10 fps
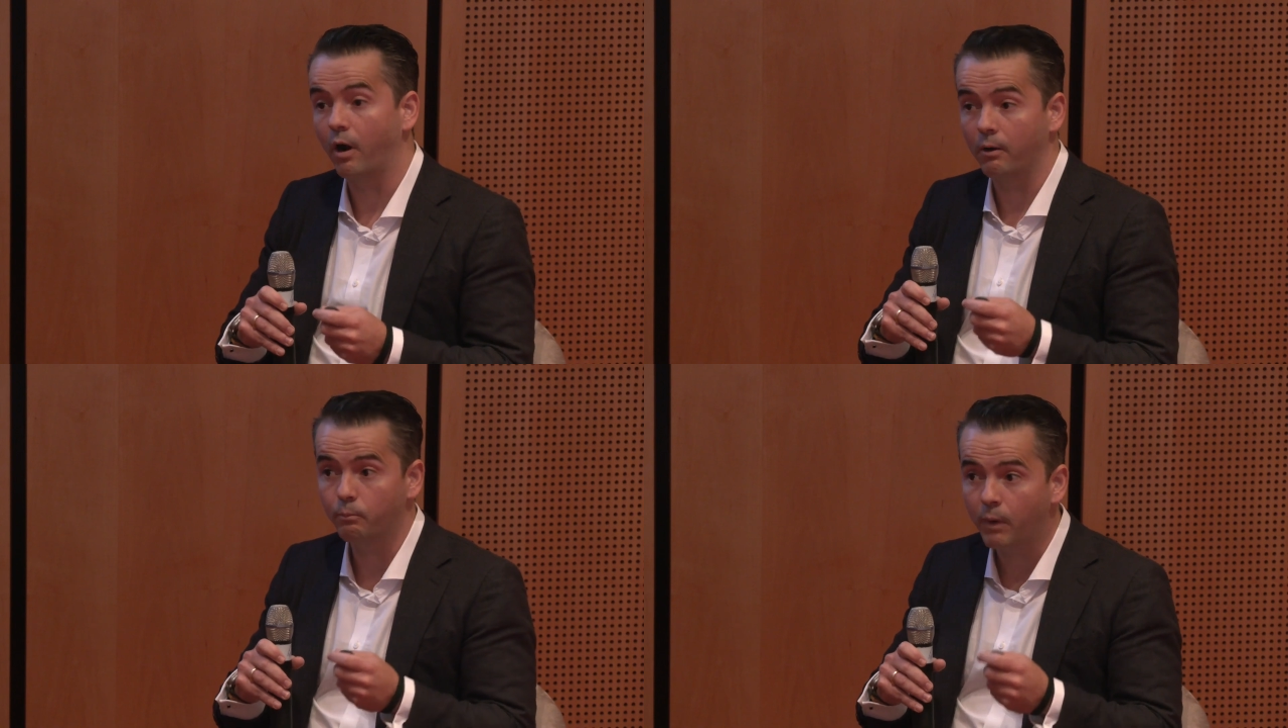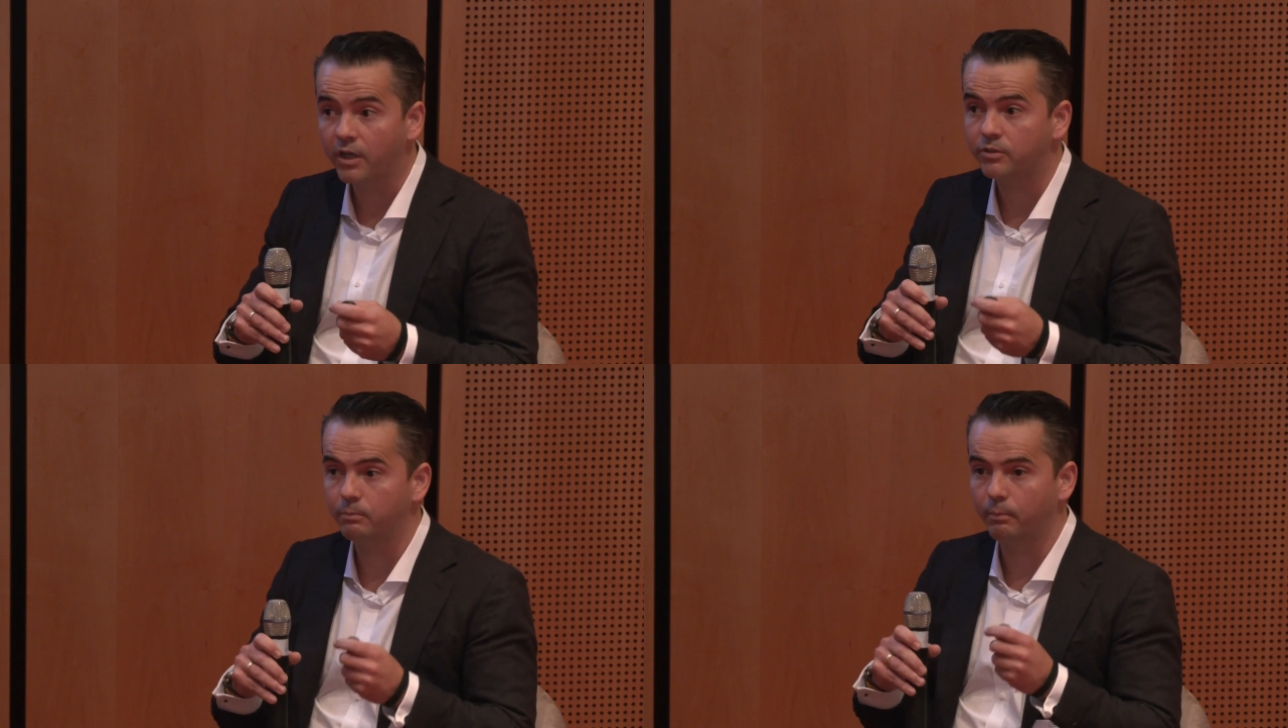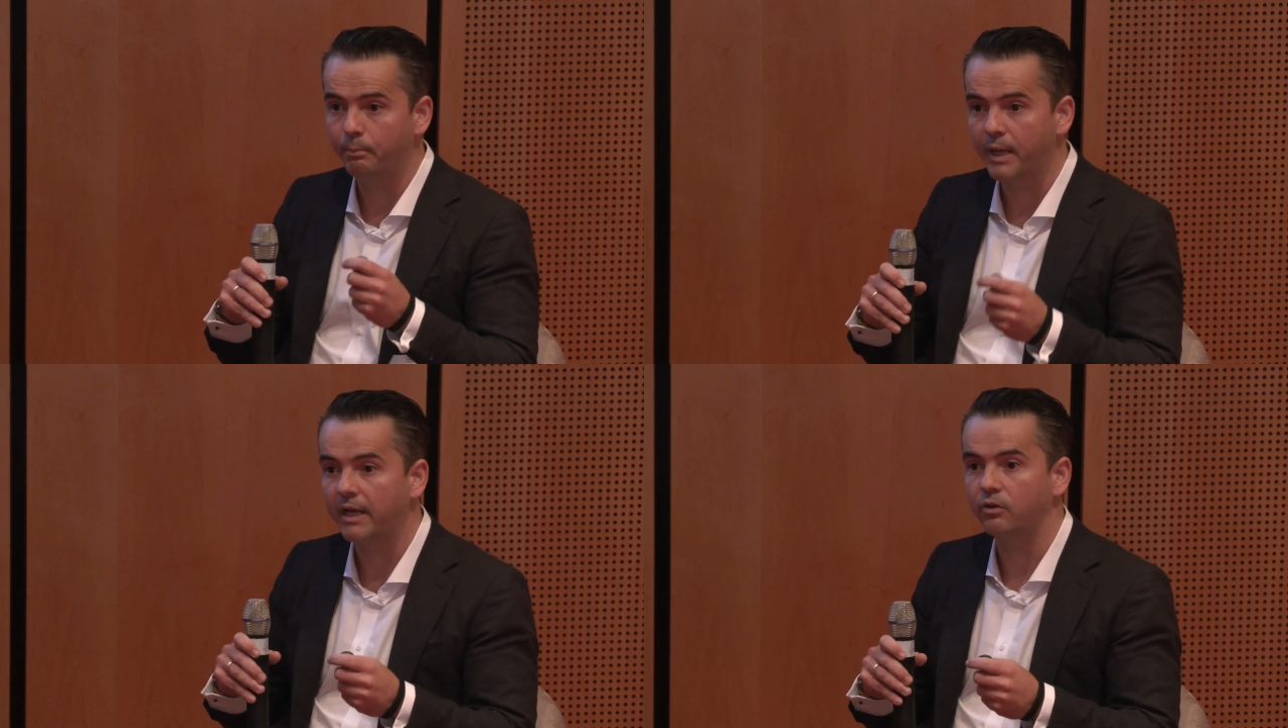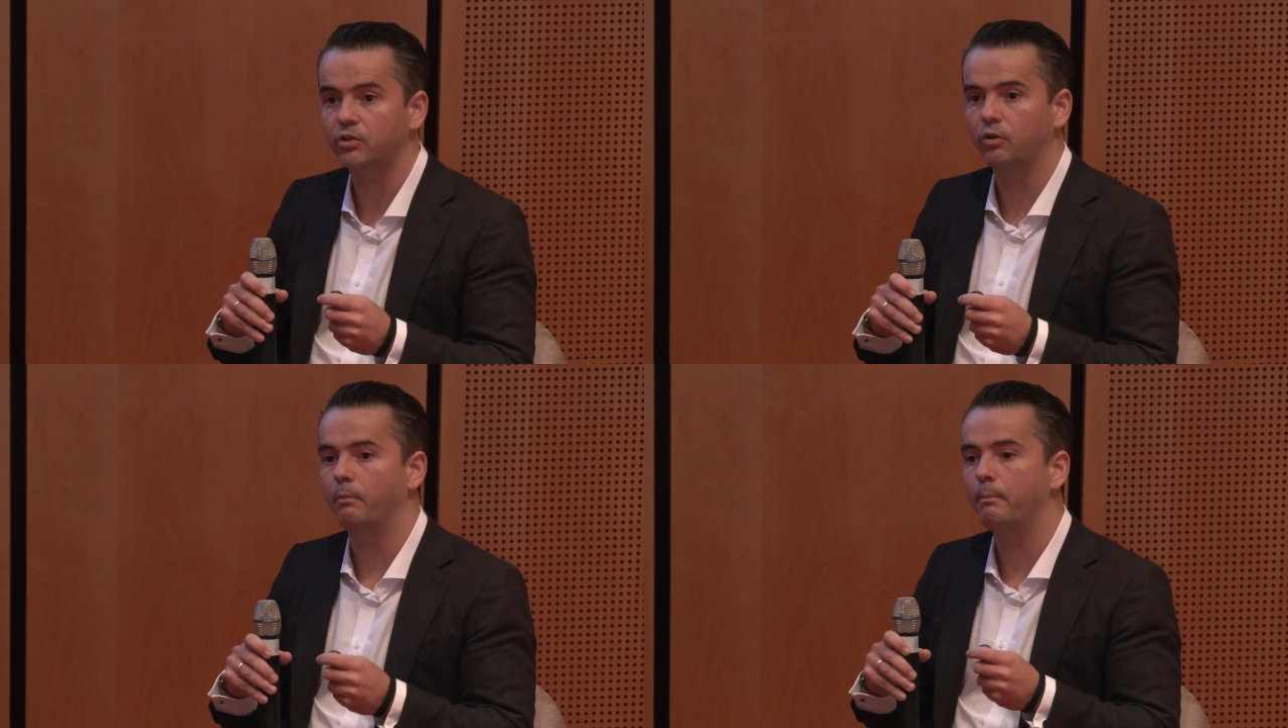much bigger
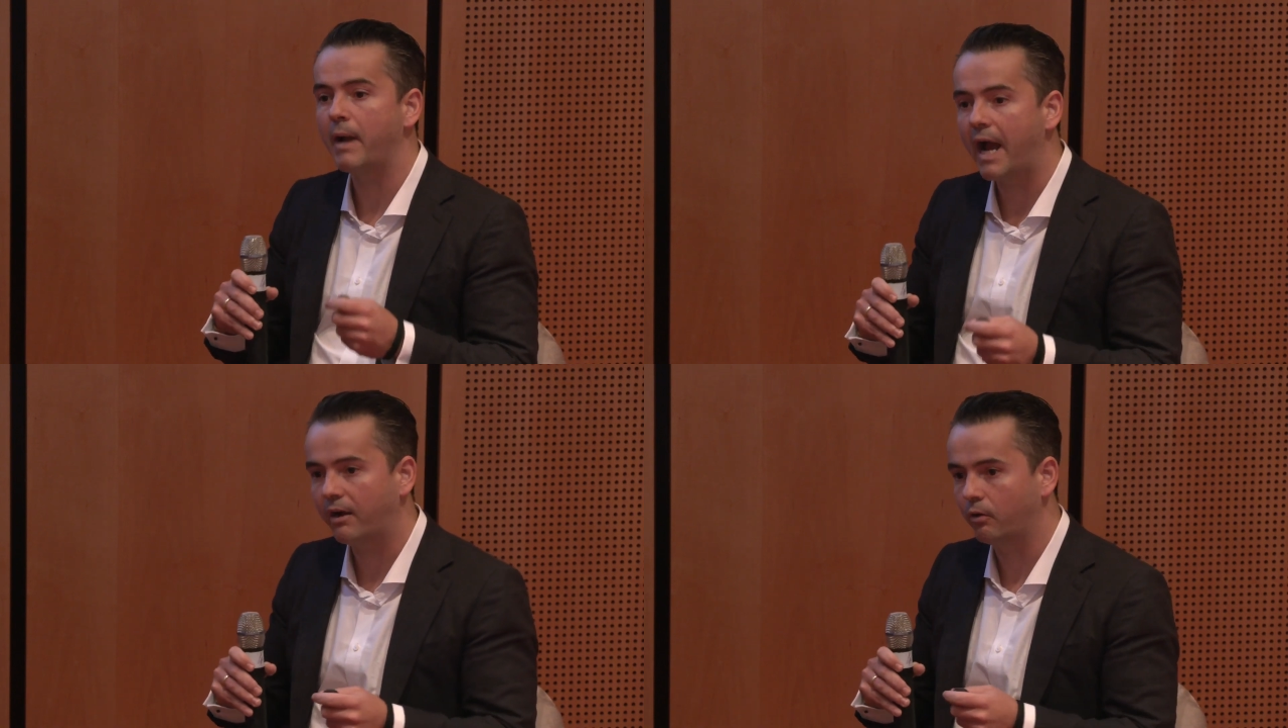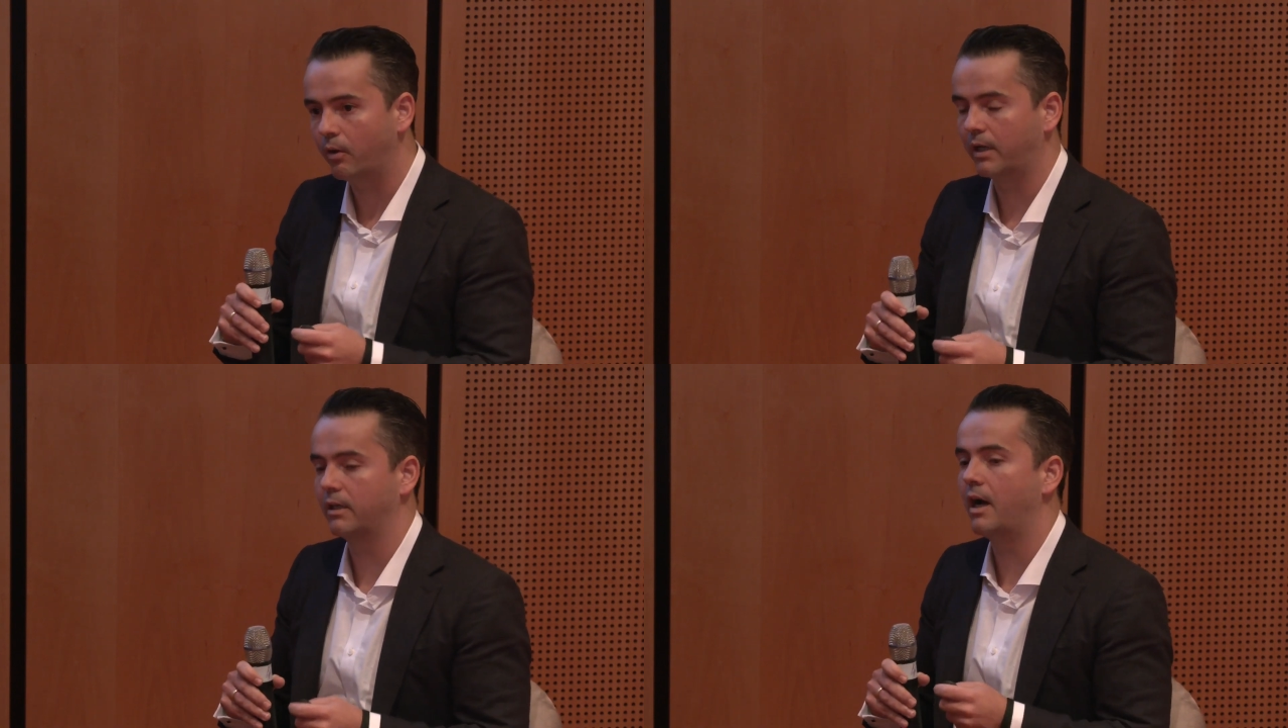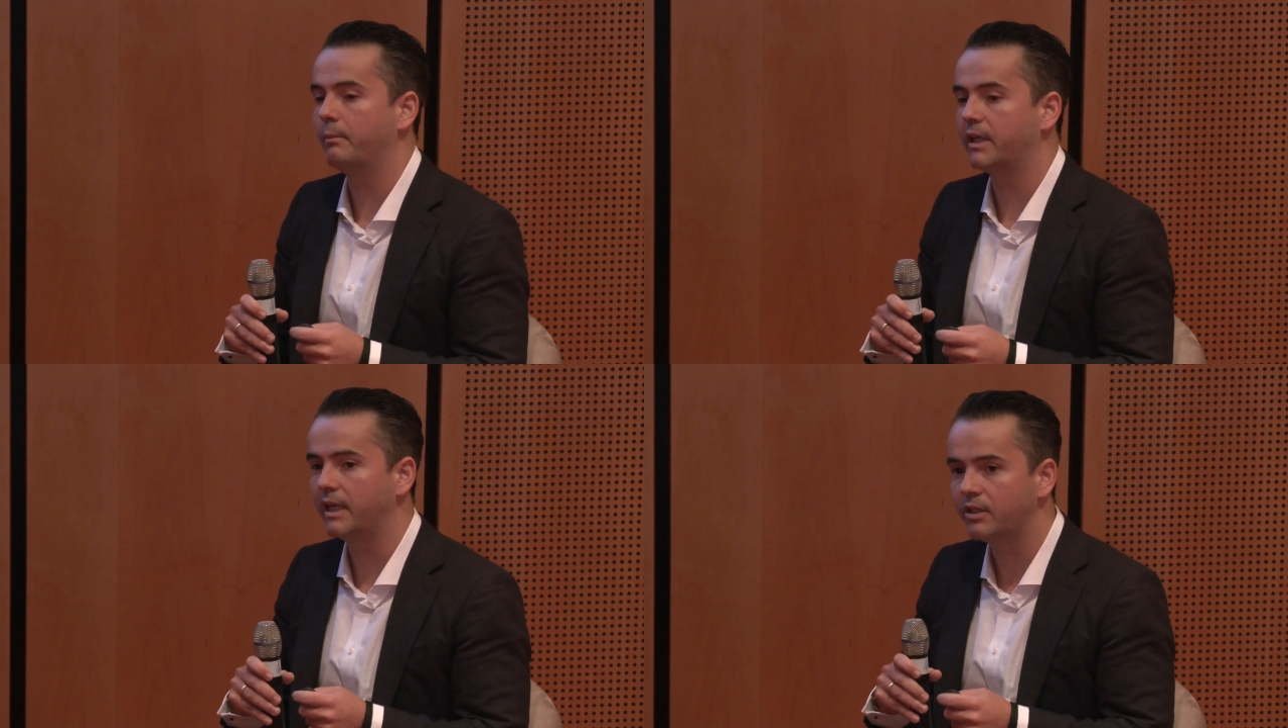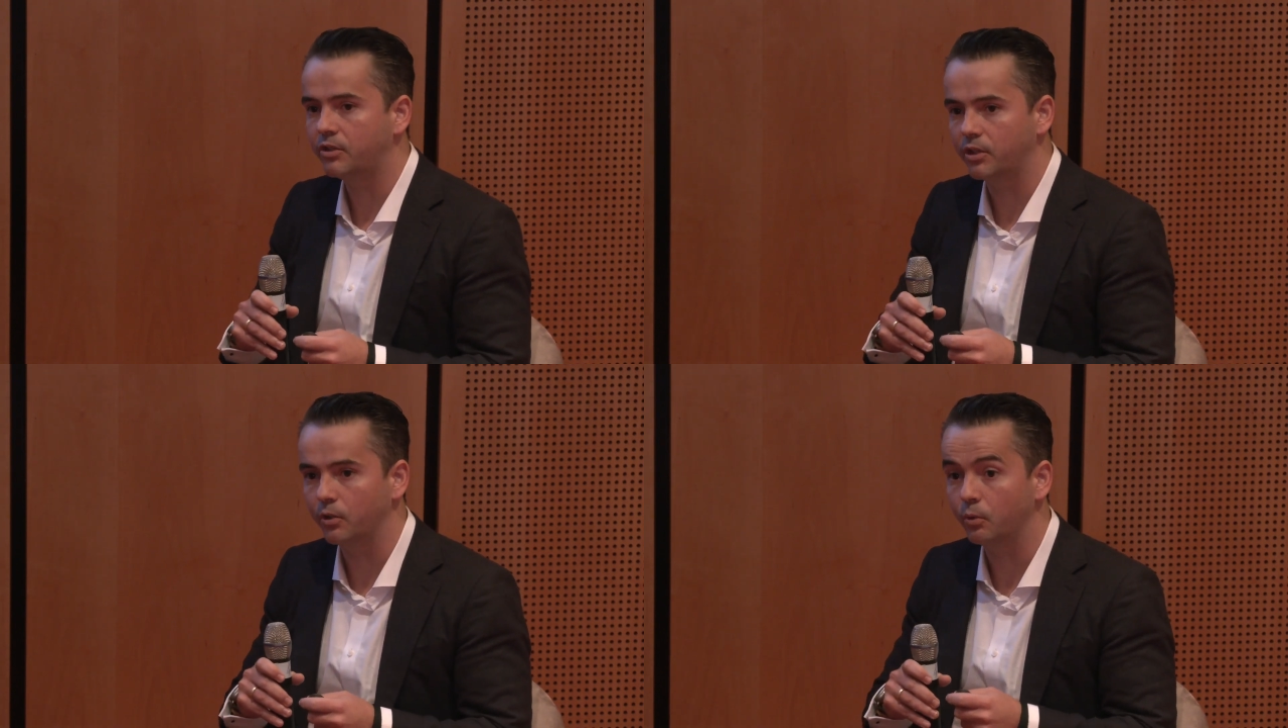sort of macroeconomic
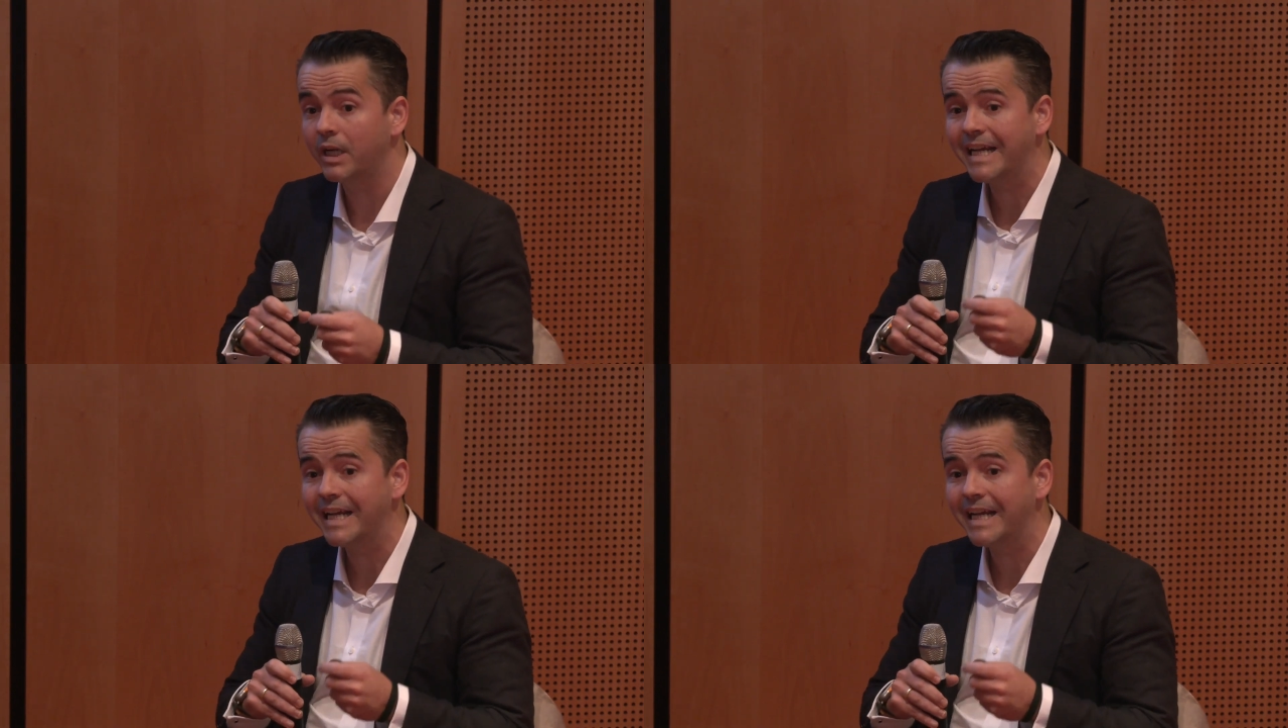issue